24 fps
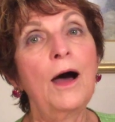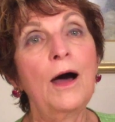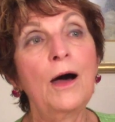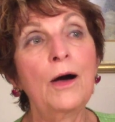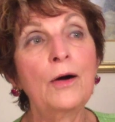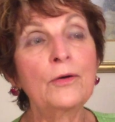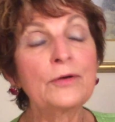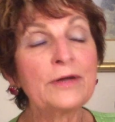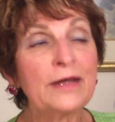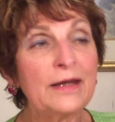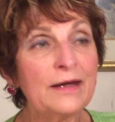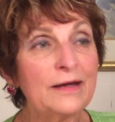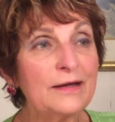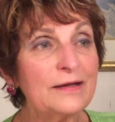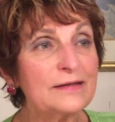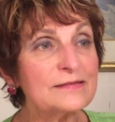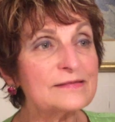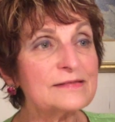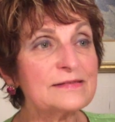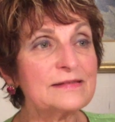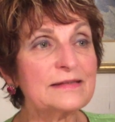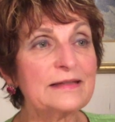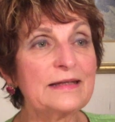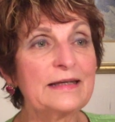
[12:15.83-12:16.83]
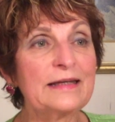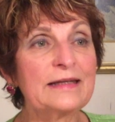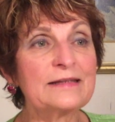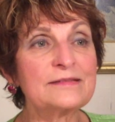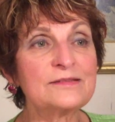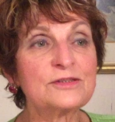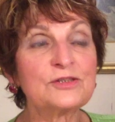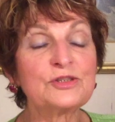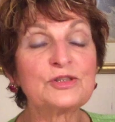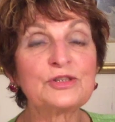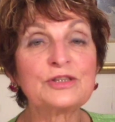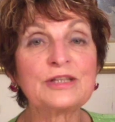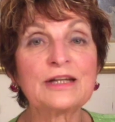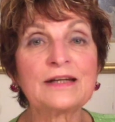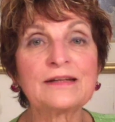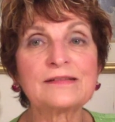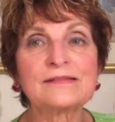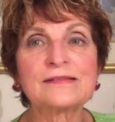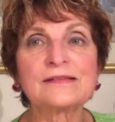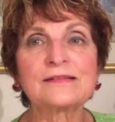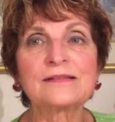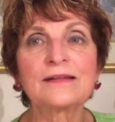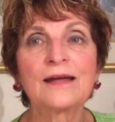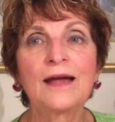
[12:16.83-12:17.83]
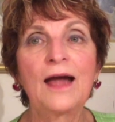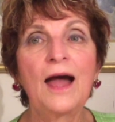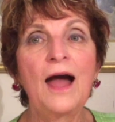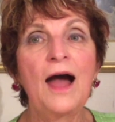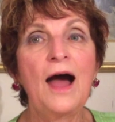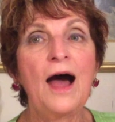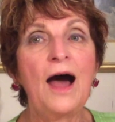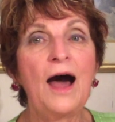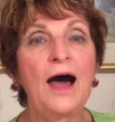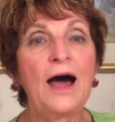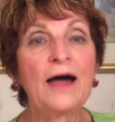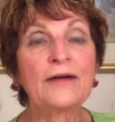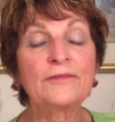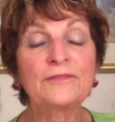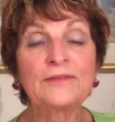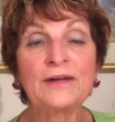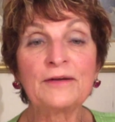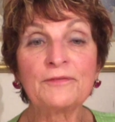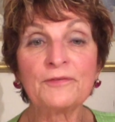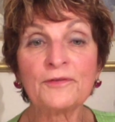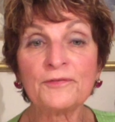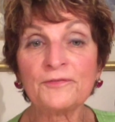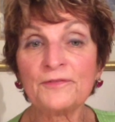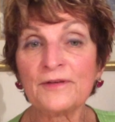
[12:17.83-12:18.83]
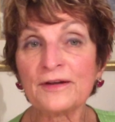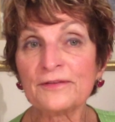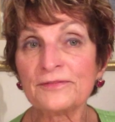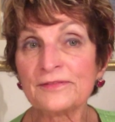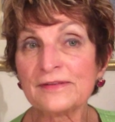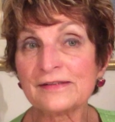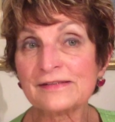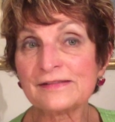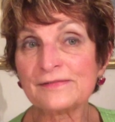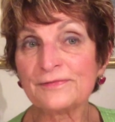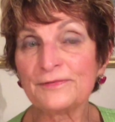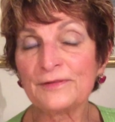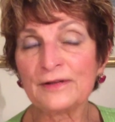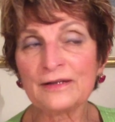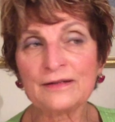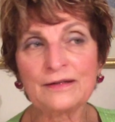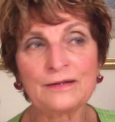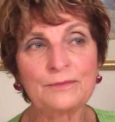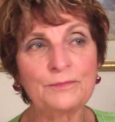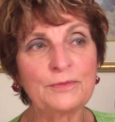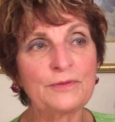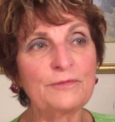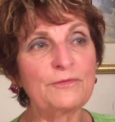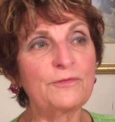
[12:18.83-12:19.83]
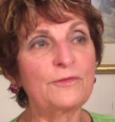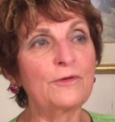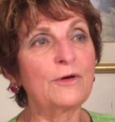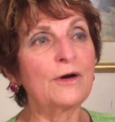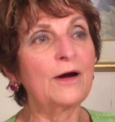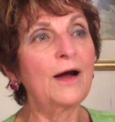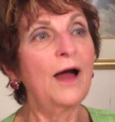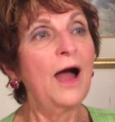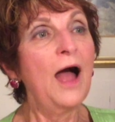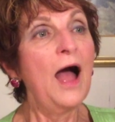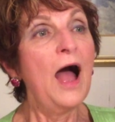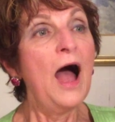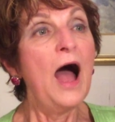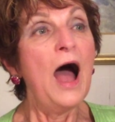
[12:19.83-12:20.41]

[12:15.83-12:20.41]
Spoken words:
"Oh yes, it's just, I've never felt this feeling before.